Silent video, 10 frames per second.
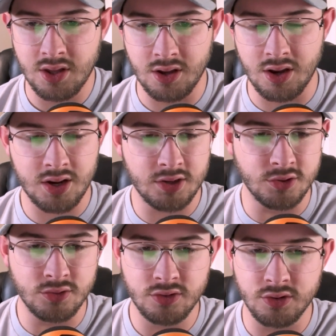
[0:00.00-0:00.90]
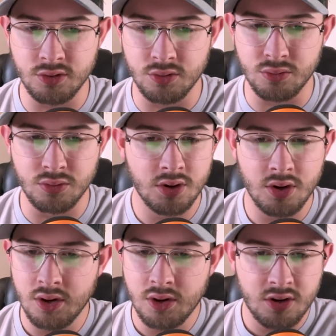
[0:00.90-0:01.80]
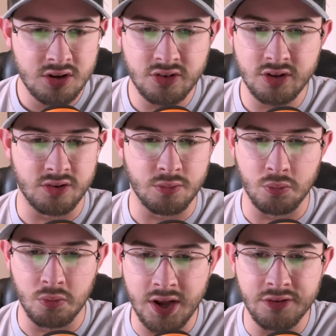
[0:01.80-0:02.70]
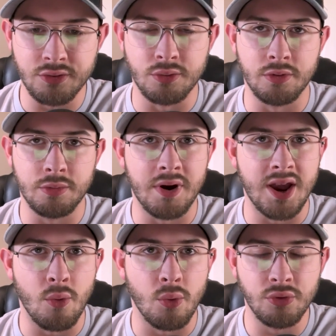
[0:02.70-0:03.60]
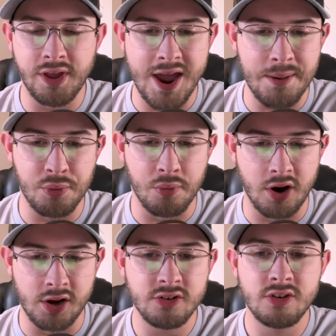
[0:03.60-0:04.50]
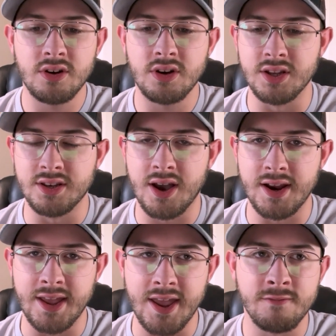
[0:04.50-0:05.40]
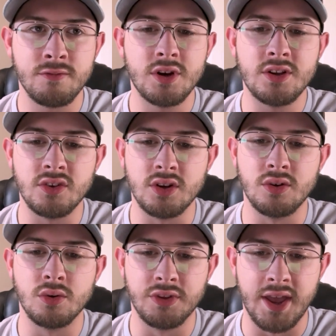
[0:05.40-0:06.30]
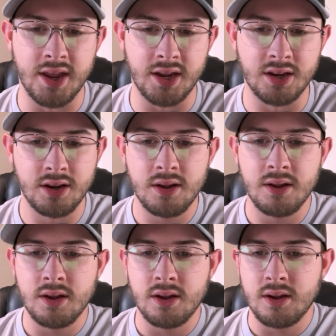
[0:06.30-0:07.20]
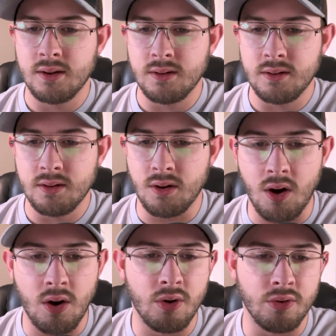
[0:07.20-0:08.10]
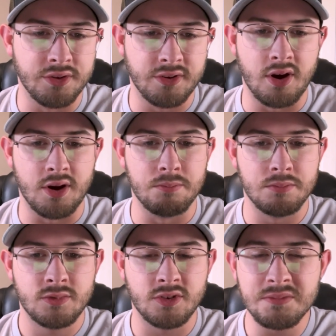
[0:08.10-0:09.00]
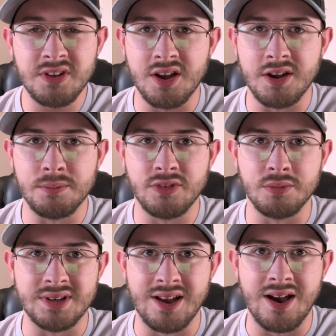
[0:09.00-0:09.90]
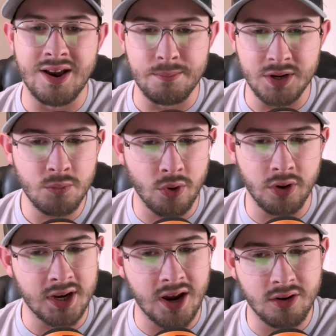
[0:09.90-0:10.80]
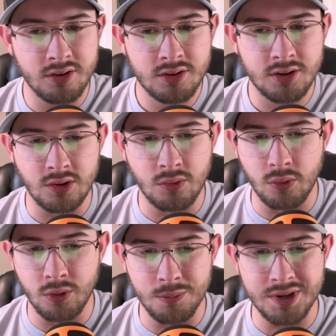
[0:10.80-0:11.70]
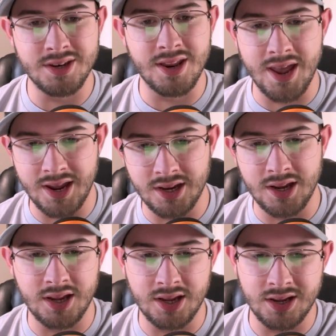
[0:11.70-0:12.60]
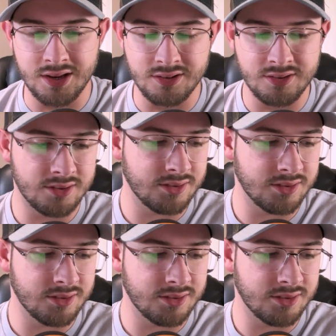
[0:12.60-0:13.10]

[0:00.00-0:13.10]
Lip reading: I used to just wrestle with my old Apple Watch. It died every single day, all the time. Sometimes it would die mid workout or midday, and